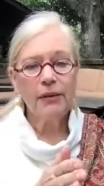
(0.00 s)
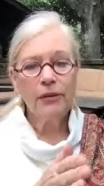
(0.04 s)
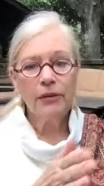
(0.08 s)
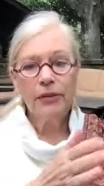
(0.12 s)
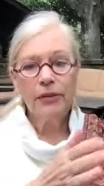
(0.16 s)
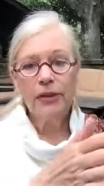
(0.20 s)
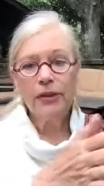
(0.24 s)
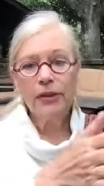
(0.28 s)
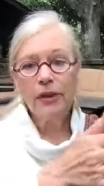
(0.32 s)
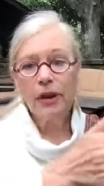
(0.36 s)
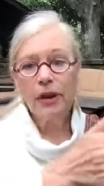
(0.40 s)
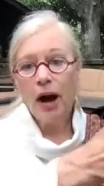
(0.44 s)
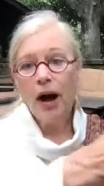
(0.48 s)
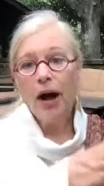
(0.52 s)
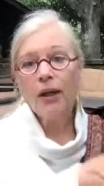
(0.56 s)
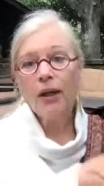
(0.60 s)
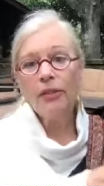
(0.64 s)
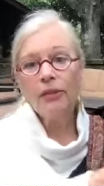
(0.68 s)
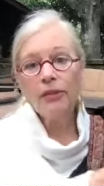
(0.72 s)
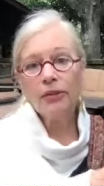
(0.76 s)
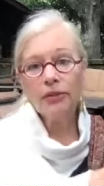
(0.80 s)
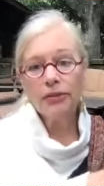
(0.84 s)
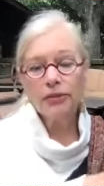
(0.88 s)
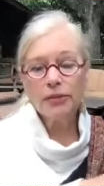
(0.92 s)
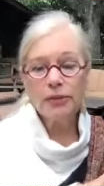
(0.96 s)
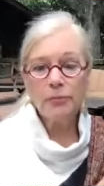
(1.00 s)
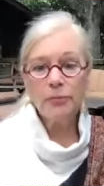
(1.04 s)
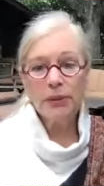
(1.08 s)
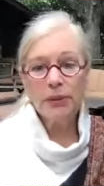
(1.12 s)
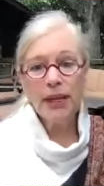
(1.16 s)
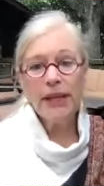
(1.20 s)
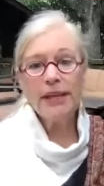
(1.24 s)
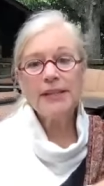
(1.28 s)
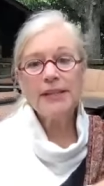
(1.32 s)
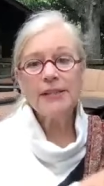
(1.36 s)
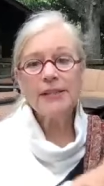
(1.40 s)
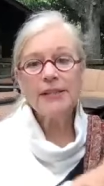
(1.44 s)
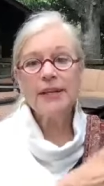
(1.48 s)
the others
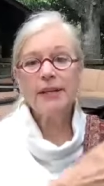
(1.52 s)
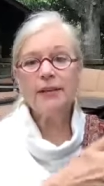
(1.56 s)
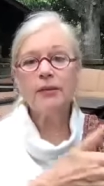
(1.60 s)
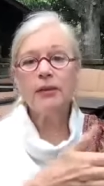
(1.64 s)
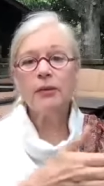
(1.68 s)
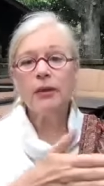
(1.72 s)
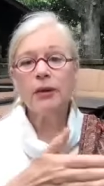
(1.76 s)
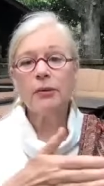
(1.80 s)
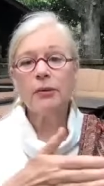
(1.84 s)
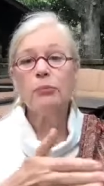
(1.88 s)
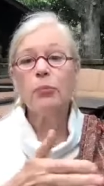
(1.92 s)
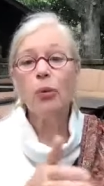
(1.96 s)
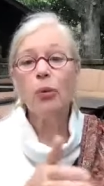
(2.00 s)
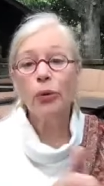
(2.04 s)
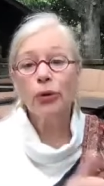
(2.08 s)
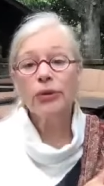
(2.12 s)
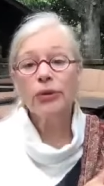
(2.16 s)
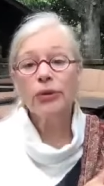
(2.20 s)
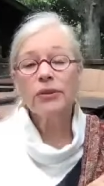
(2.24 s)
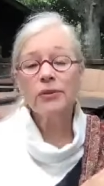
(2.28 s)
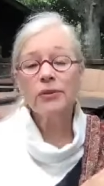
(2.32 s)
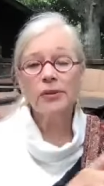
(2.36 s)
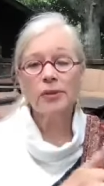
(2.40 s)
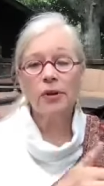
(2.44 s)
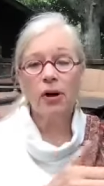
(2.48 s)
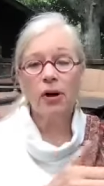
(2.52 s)
placing the importance